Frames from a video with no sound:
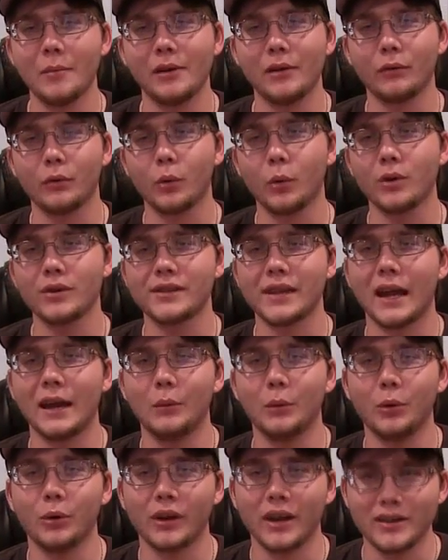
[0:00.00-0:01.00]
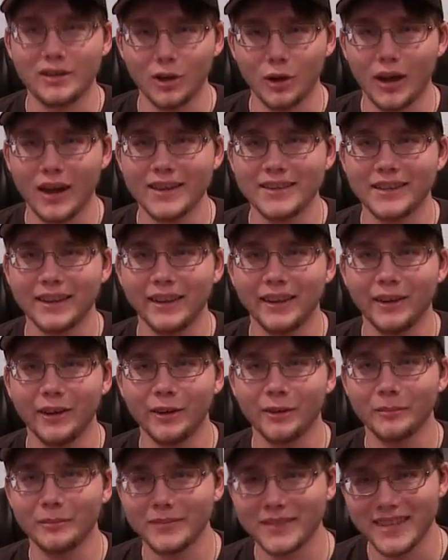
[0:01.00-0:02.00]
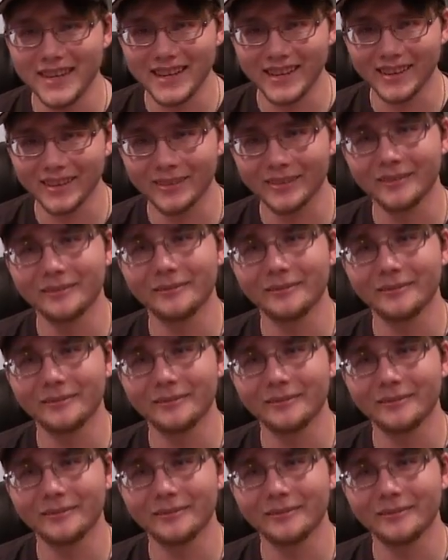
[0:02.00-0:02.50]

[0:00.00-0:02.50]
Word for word: And of course, I will catch you guys later. See ya.